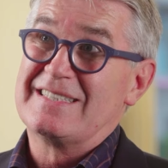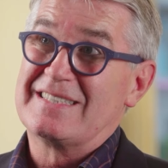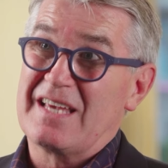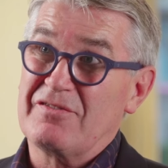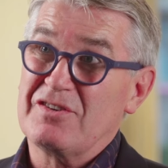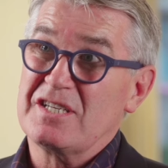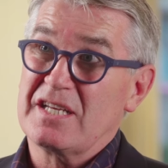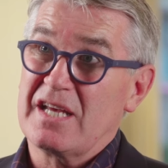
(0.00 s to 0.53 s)

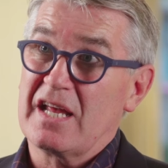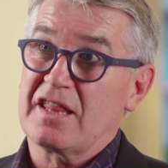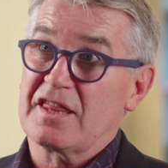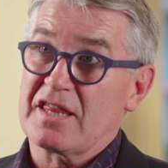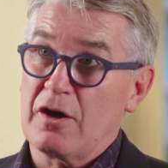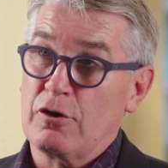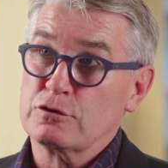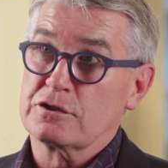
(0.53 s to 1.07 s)

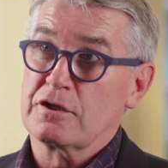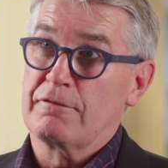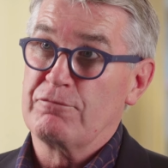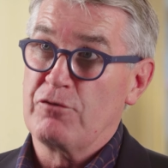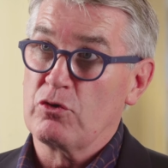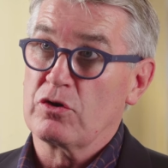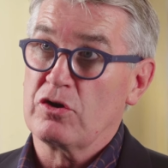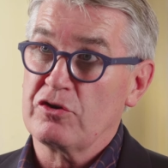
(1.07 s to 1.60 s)

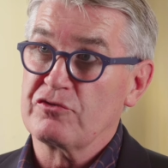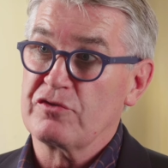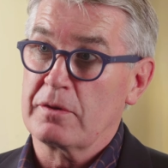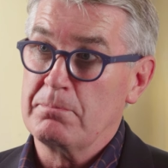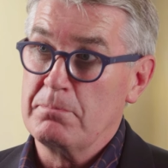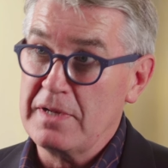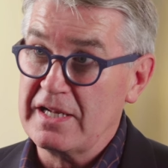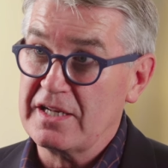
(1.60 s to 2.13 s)
78,400
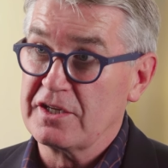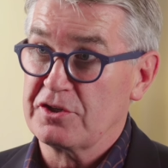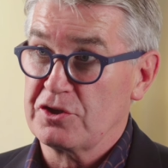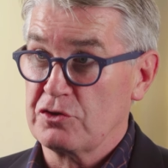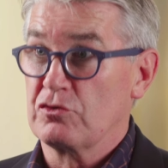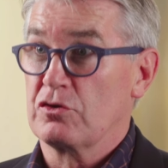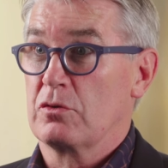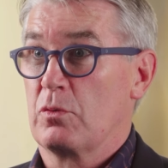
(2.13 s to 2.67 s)
million
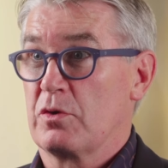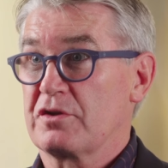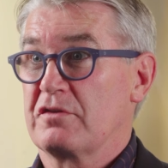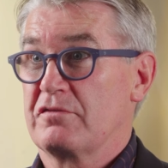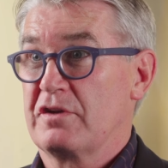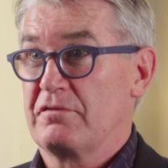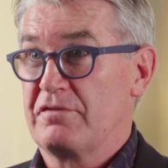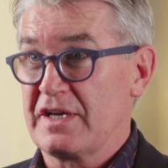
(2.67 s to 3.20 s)
euro worth
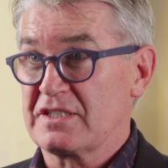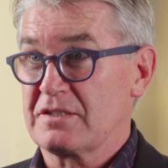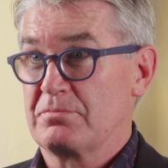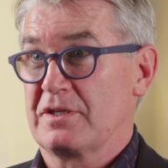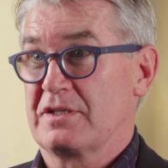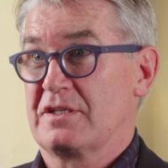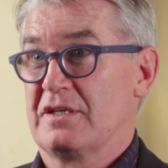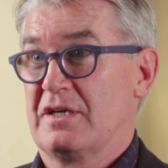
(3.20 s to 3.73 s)
of
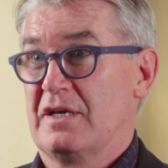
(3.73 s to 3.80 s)
investment